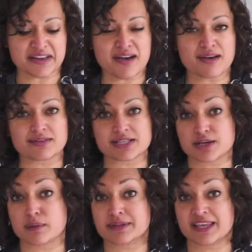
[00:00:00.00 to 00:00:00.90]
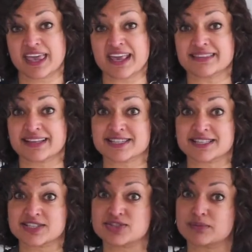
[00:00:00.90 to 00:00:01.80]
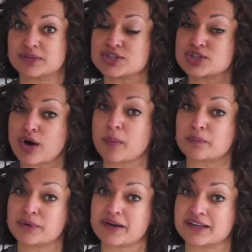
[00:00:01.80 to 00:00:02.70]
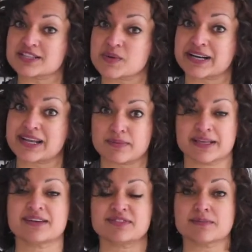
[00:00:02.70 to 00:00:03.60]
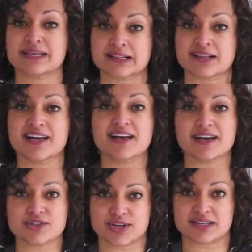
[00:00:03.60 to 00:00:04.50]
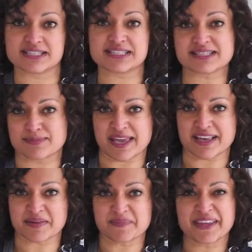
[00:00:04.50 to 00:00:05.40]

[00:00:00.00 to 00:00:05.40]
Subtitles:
cover the top of the cake, and that's going to stop the top browning as quickly but give the middle a chance to bake.